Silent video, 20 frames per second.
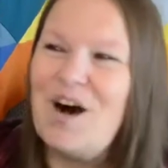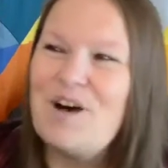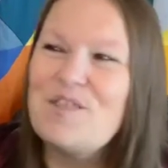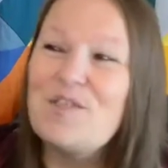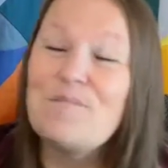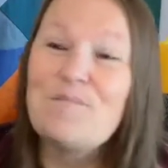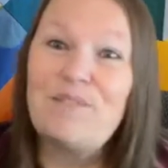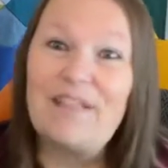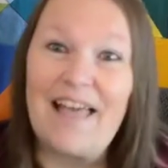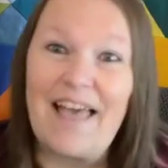
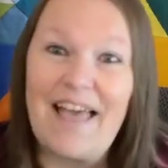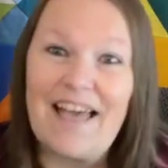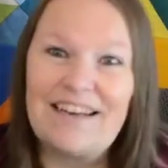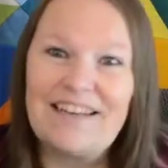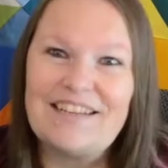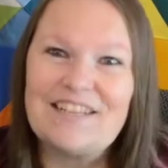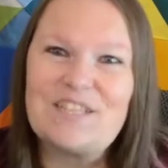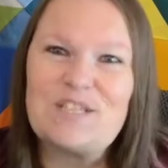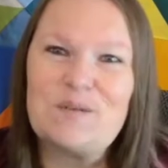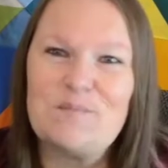the plan
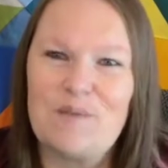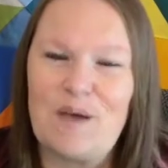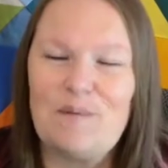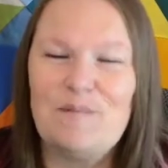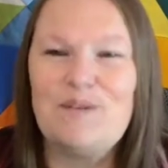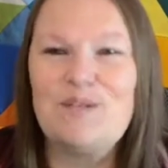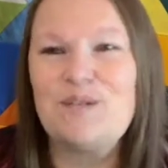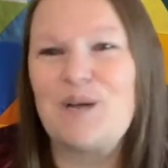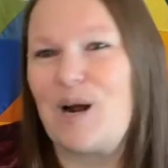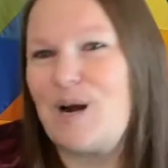is to
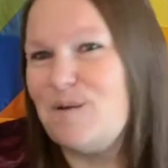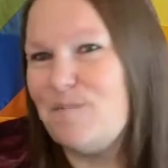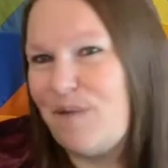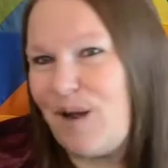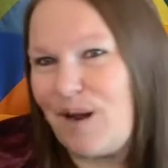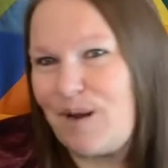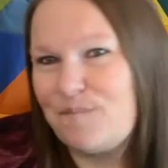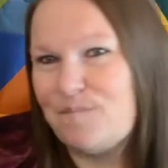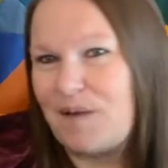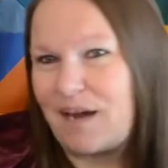maybe try to
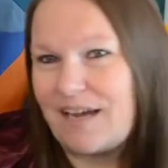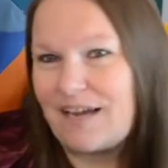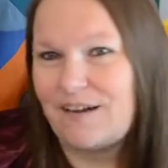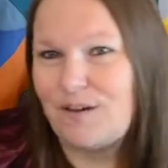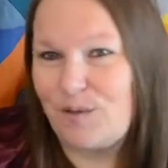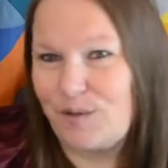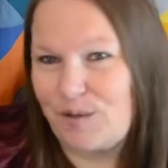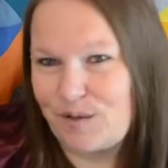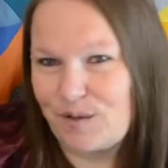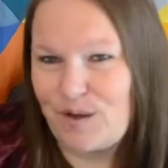make my
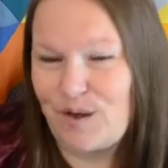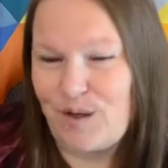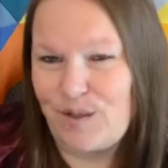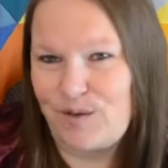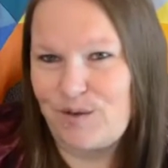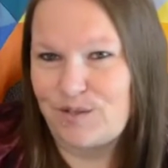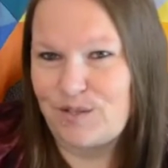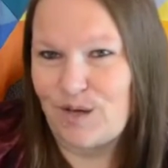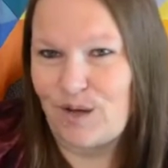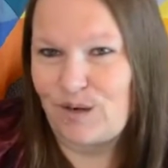
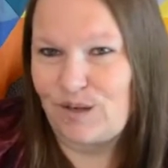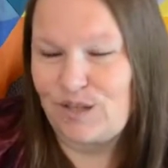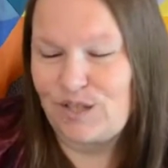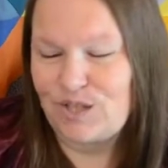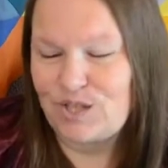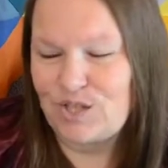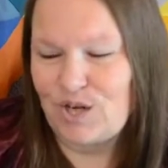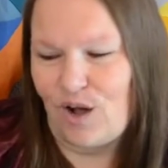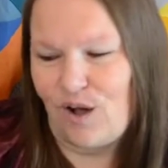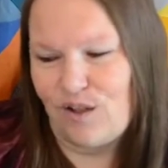other daughter
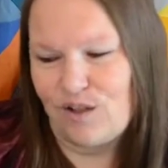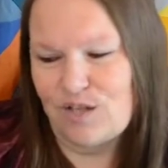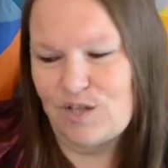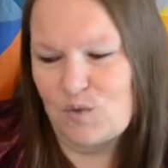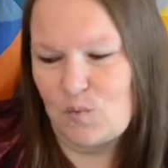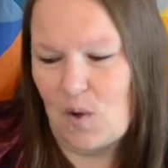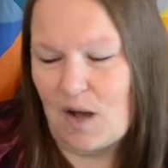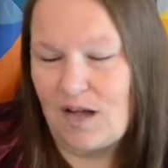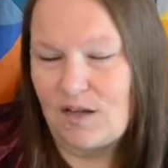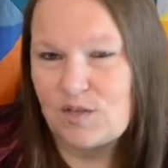a shawl
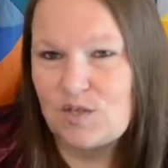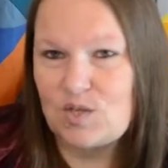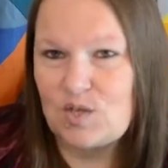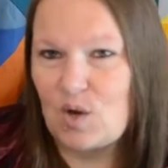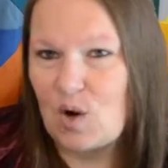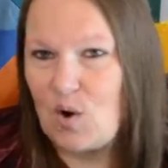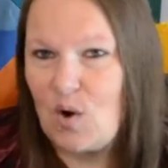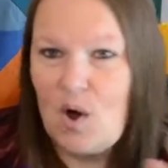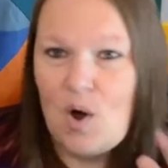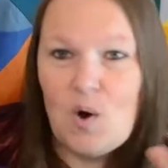as well.
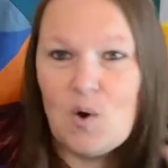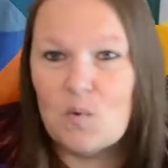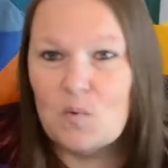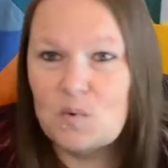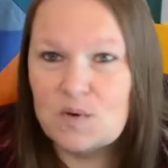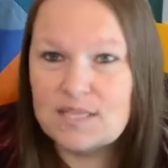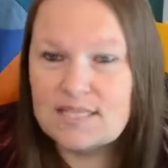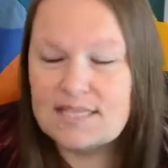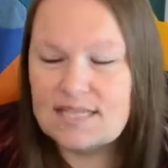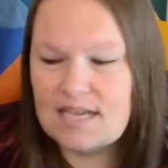So
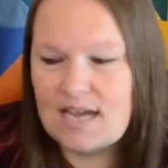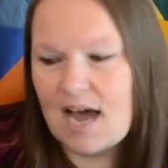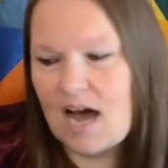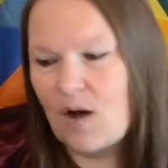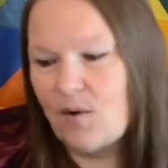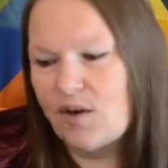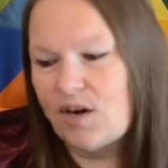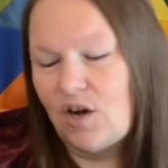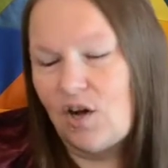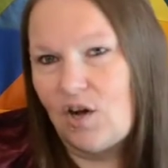we'll see
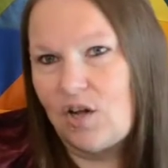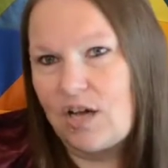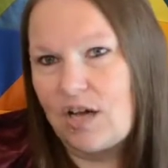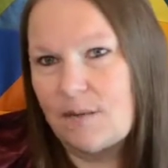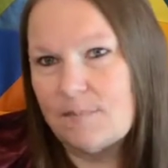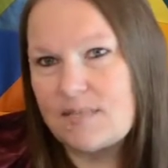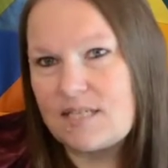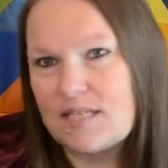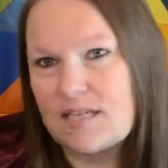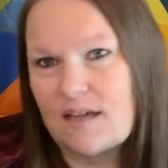how it all
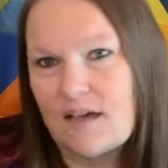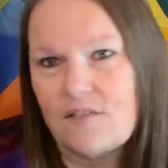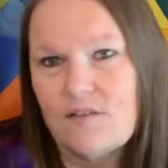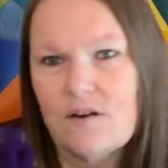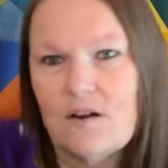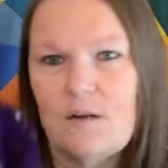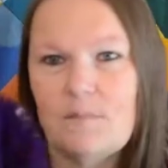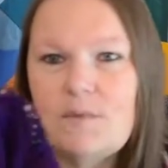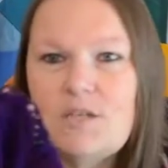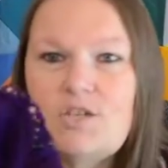comes together.
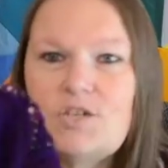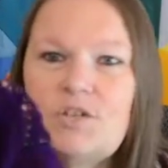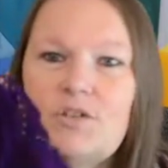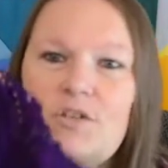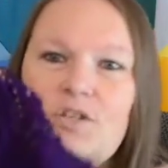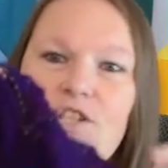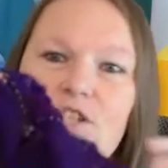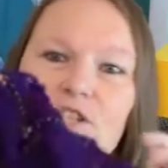I'll be sure to